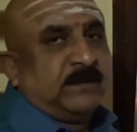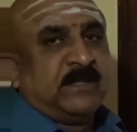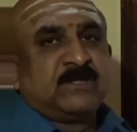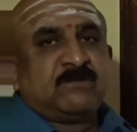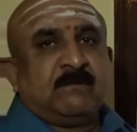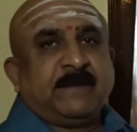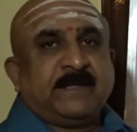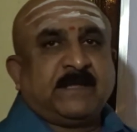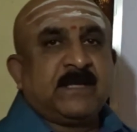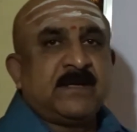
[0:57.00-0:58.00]
This will
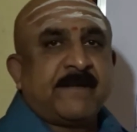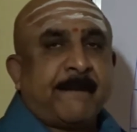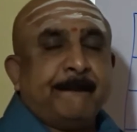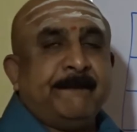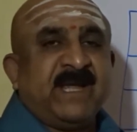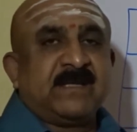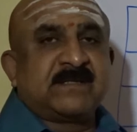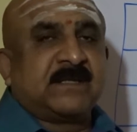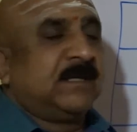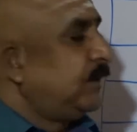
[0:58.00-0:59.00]
be the
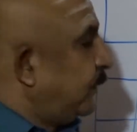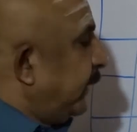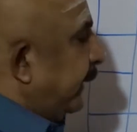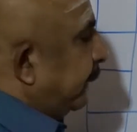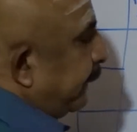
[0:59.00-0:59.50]
base today